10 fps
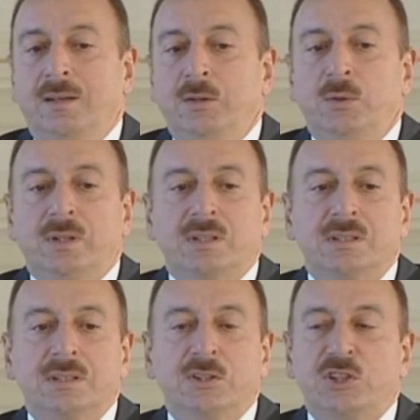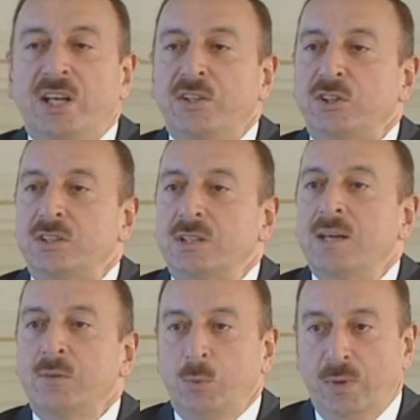You can see changes
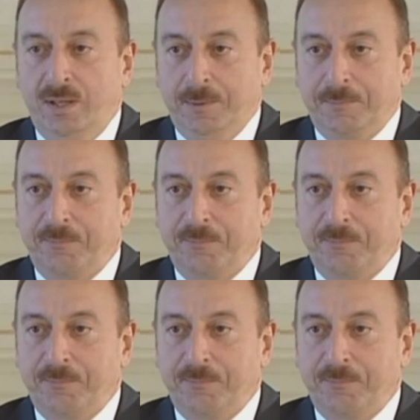everywhere.